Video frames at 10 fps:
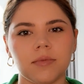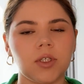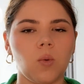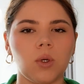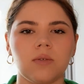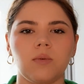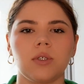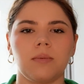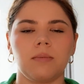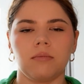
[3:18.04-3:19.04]
what was
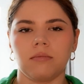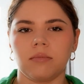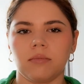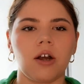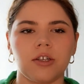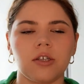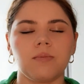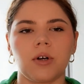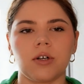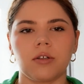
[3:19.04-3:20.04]
the hardest
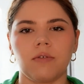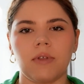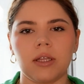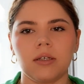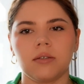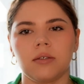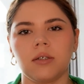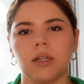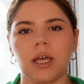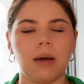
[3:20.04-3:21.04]
part of that?
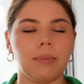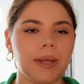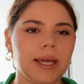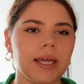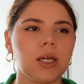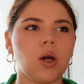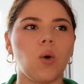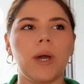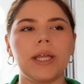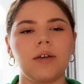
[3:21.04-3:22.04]
Like applying or
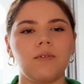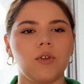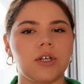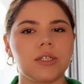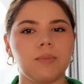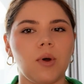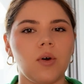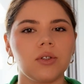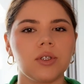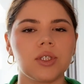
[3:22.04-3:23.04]
waiting for the response